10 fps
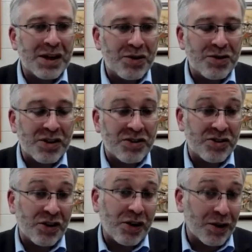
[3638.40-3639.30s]
used as
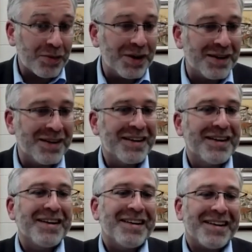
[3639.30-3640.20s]
psalm,
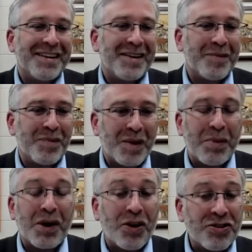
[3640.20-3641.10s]

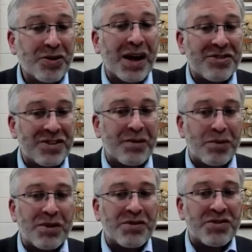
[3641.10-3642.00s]
but also has that root of